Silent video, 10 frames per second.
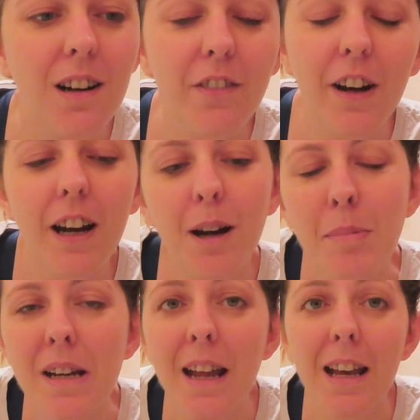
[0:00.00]
a very
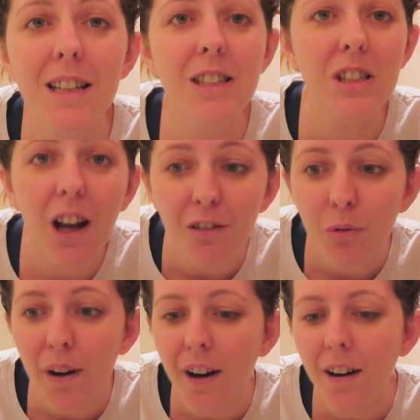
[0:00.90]
up-to-date
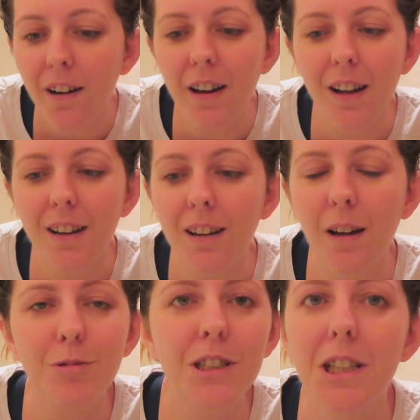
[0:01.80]
software and
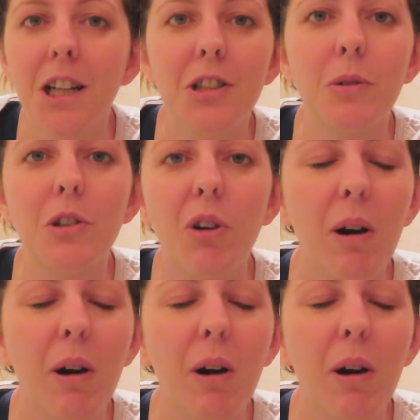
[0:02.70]
I'm just not too into it.